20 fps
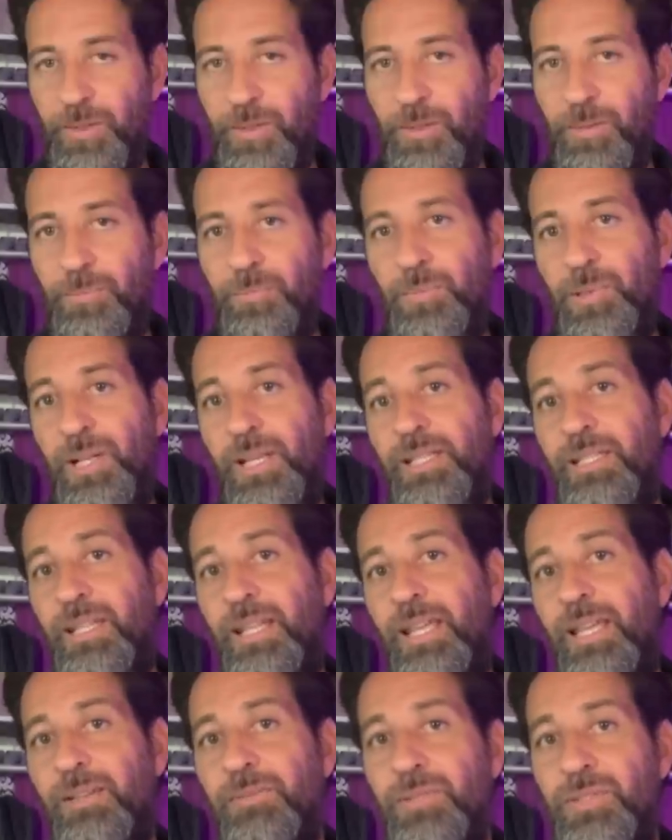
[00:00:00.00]
but I can
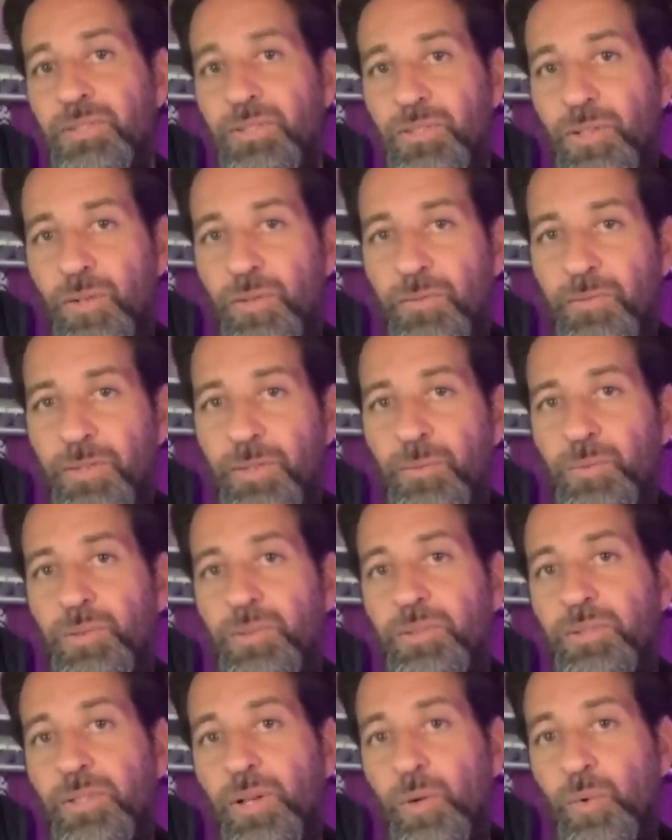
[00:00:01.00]
have a stove that will
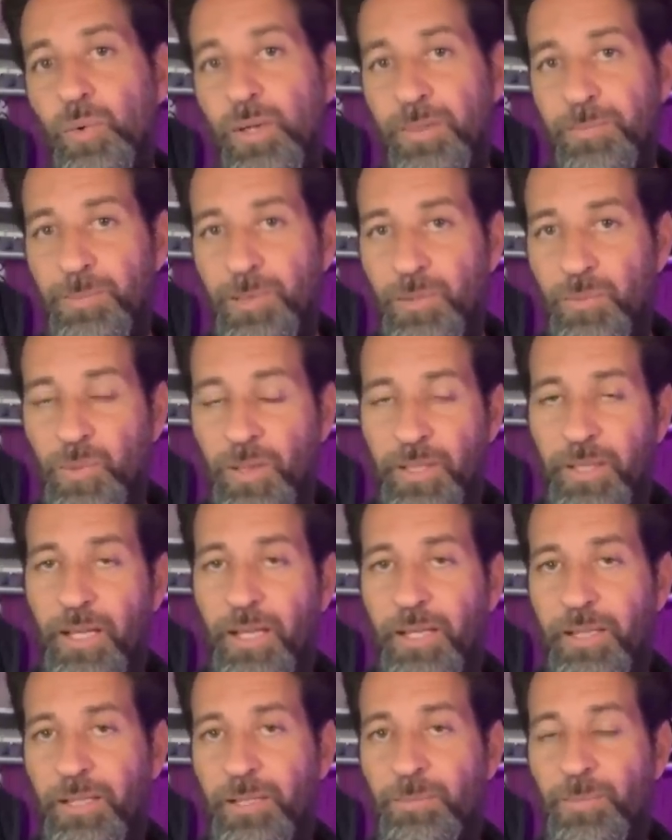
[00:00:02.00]
go with me when
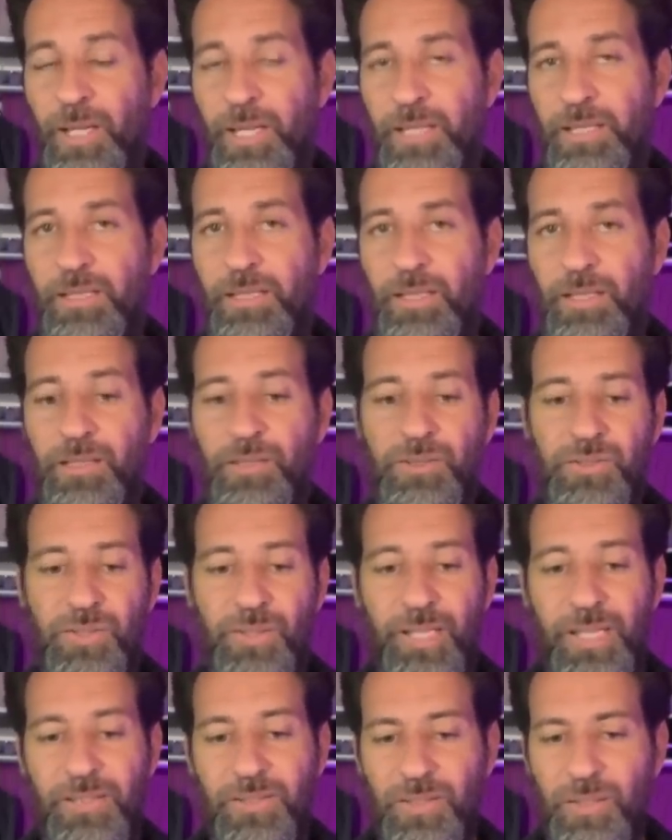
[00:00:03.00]
I am hiking. So
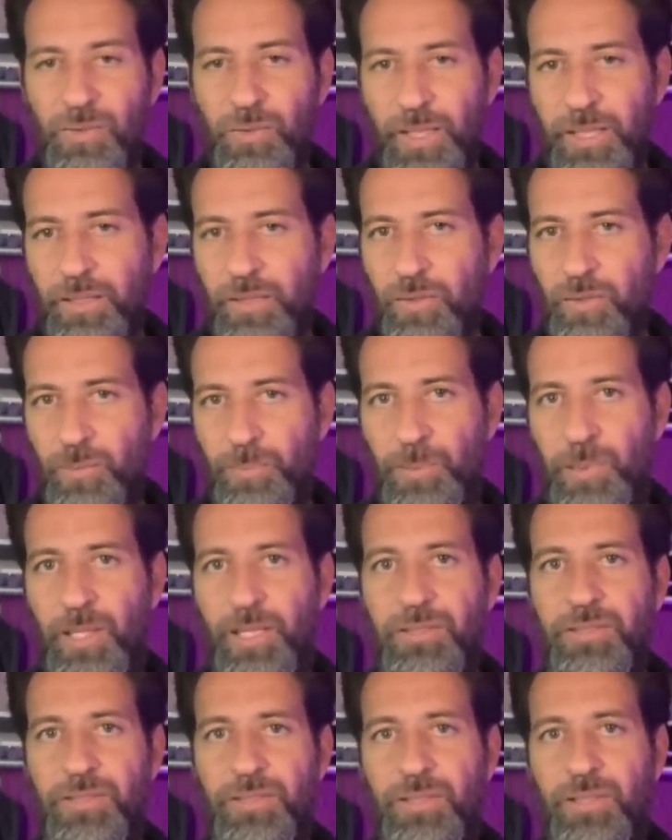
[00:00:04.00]
that's a great little
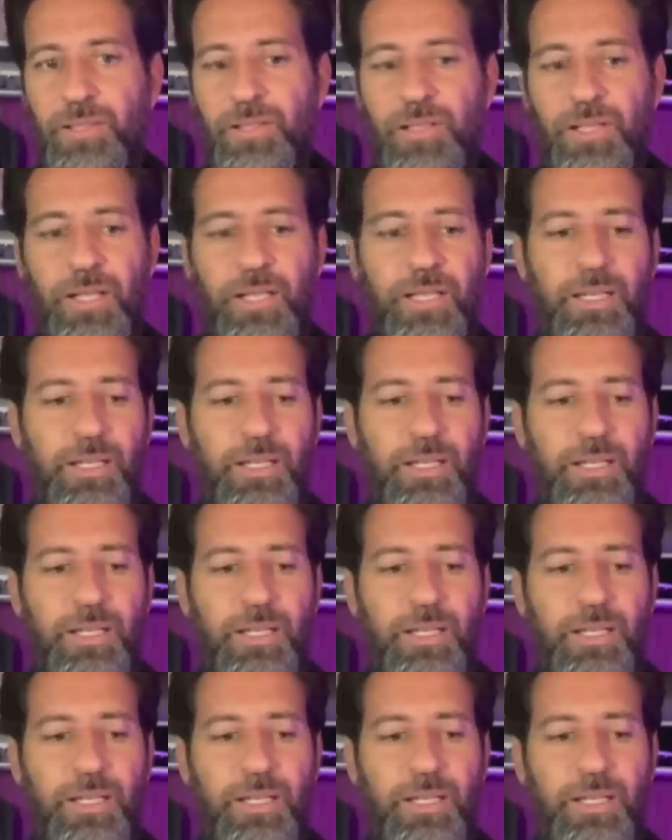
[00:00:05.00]
plus here.